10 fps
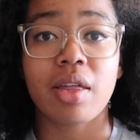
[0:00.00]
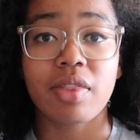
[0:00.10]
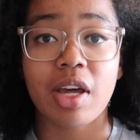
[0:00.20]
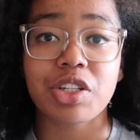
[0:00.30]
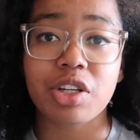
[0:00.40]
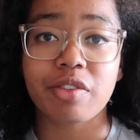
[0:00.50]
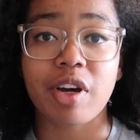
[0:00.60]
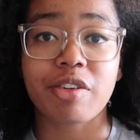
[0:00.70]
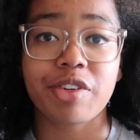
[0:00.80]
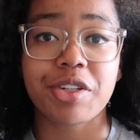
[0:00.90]
And that's all I've
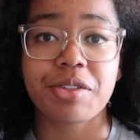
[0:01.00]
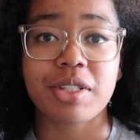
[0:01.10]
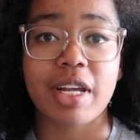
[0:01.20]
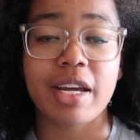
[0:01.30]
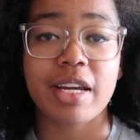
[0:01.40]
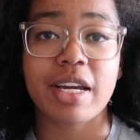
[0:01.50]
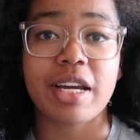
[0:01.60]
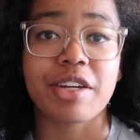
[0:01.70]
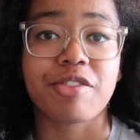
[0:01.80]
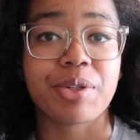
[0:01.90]
got for you
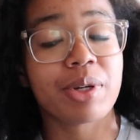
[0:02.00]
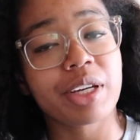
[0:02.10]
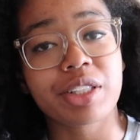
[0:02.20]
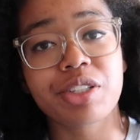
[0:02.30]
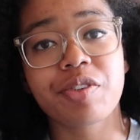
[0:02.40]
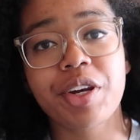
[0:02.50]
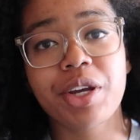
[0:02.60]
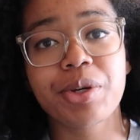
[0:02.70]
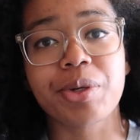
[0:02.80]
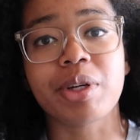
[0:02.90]
today. If you like this
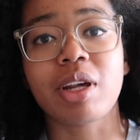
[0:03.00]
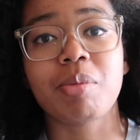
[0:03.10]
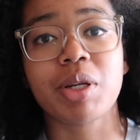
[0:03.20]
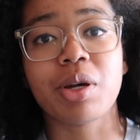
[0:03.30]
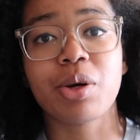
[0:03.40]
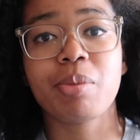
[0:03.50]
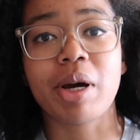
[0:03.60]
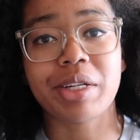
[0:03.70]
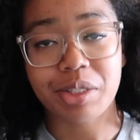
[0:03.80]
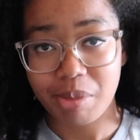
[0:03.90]
video, you can let me know
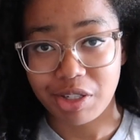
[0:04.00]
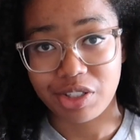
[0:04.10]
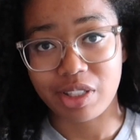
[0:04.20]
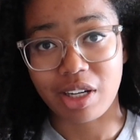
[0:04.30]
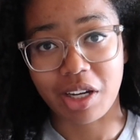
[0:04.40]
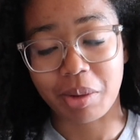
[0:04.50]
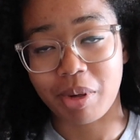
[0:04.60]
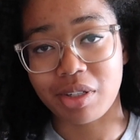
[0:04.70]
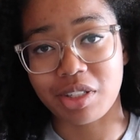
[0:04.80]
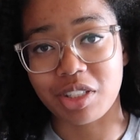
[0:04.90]
by smashing that like
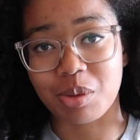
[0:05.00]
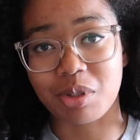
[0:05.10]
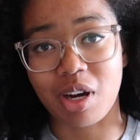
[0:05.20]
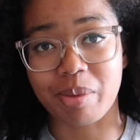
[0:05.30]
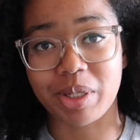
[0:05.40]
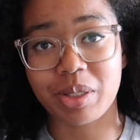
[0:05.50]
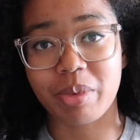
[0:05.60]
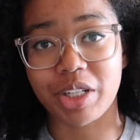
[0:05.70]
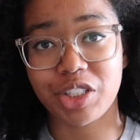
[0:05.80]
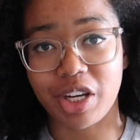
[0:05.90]
button and subscribing to
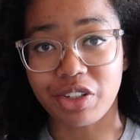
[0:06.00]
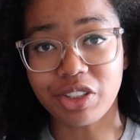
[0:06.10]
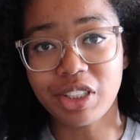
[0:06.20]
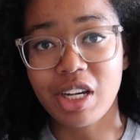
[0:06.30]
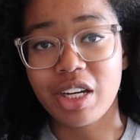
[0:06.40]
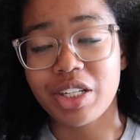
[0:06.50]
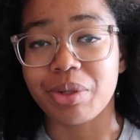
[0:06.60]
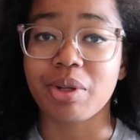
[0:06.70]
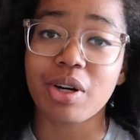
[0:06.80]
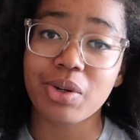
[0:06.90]
my channel.
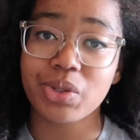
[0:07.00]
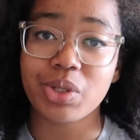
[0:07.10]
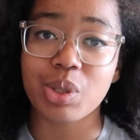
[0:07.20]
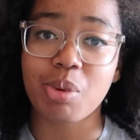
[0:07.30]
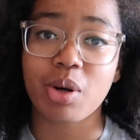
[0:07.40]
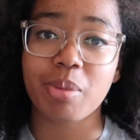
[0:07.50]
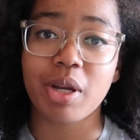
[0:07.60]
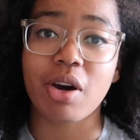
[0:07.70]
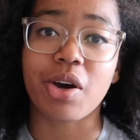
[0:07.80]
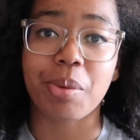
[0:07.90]
You can also support
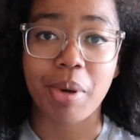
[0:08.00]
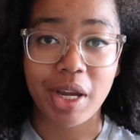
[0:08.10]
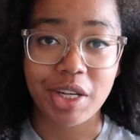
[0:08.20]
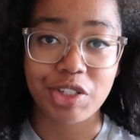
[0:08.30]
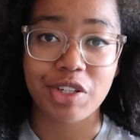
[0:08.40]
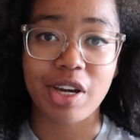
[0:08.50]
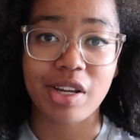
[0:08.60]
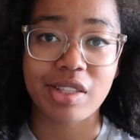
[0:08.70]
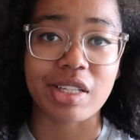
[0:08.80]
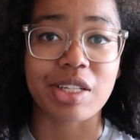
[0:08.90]
me on
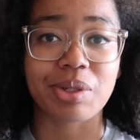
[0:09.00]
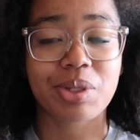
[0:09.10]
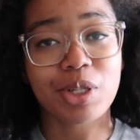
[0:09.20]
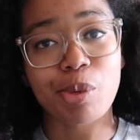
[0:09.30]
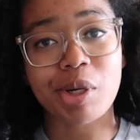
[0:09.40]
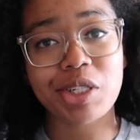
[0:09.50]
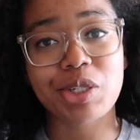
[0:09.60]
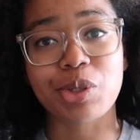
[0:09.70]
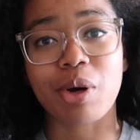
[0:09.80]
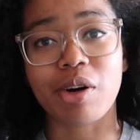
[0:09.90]
Patreon. Thank you so much
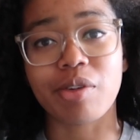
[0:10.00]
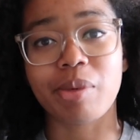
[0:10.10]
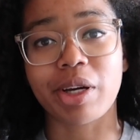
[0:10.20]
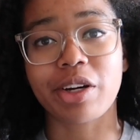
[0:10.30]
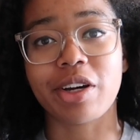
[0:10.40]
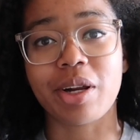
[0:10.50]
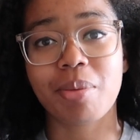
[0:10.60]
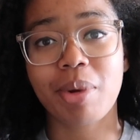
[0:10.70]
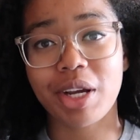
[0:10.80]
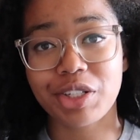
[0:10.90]
to all of my
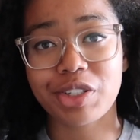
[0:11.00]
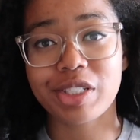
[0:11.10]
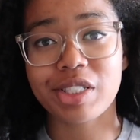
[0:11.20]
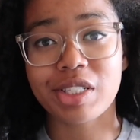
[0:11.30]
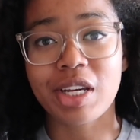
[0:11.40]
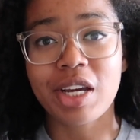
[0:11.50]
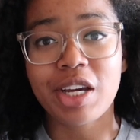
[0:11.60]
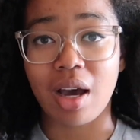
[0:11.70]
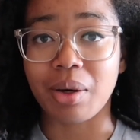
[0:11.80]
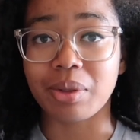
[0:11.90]
current patrons.
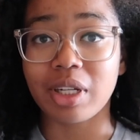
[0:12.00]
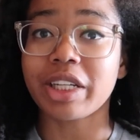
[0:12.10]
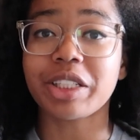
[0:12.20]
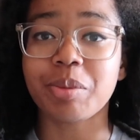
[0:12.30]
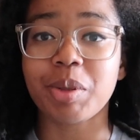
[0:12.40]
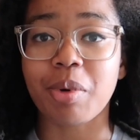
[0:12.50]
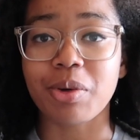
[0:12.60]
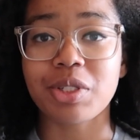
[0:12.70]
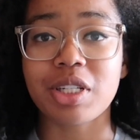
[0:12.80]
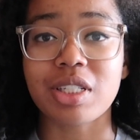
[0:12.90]
I will likely be
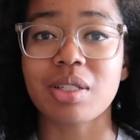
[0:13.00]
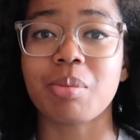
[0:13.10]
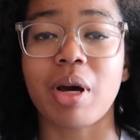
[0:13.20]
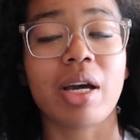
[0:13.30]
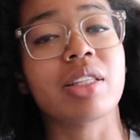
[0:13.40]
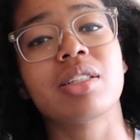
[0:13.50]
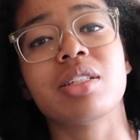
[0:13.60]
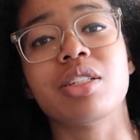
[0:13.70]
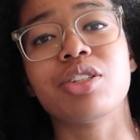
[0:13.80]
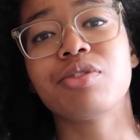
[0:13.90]
posting some behind the
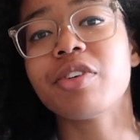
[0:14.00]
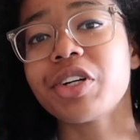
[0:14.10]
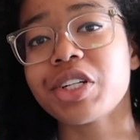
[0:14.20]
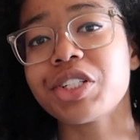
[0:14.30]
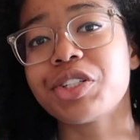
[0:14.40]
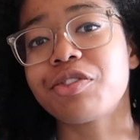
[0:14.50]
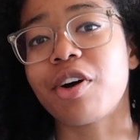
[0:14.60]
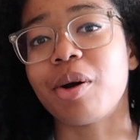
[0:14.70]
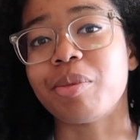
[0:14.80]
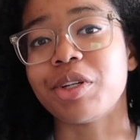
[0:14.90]
scenes footage
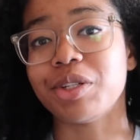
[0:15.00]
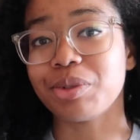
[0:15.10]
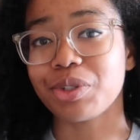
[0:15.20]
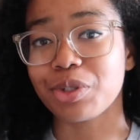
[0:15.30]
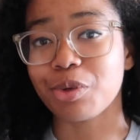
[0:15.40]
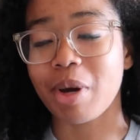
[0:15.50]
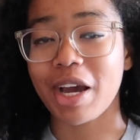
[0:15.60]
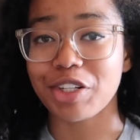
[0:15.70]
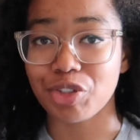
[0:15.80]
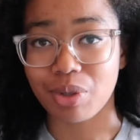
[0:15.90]
from YouTube
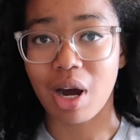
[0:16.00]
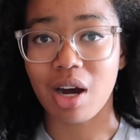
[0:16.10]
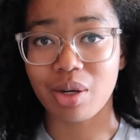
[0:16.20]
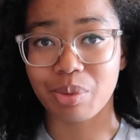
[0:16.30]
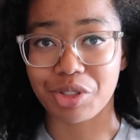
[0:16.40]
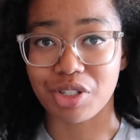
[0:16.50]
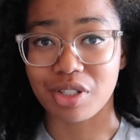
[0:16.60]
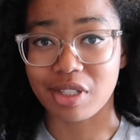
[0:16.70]
EduCon, which is